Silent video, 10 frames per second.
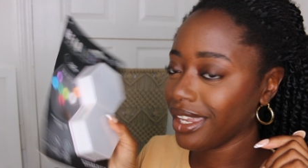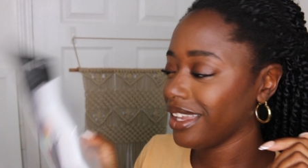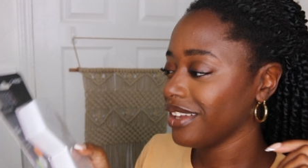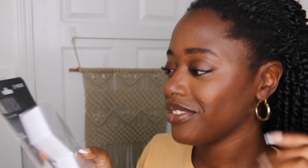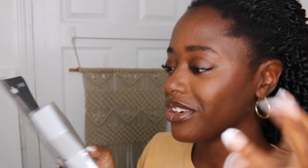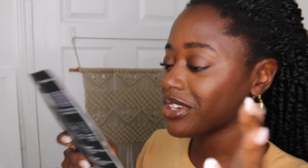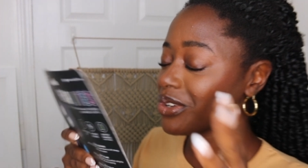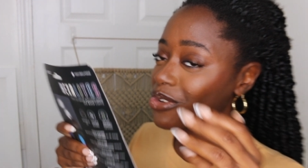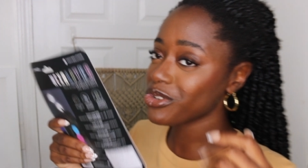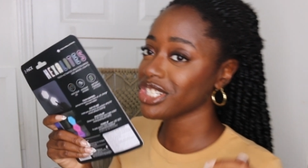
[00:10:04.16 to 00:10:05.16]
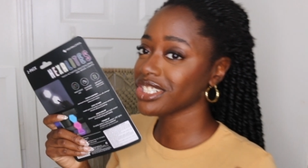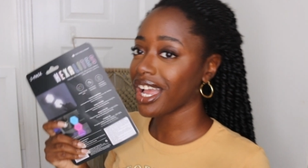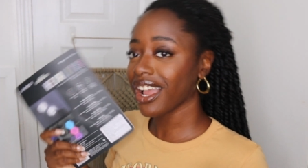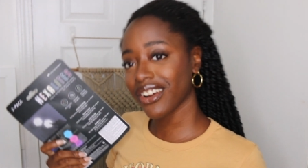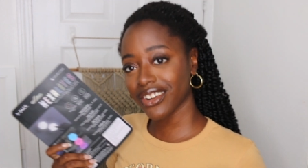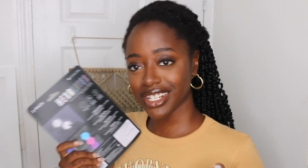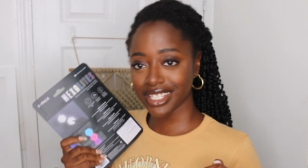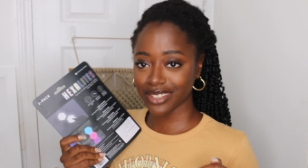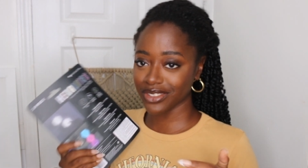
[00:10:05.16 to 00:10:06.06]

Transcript: There are no chakras.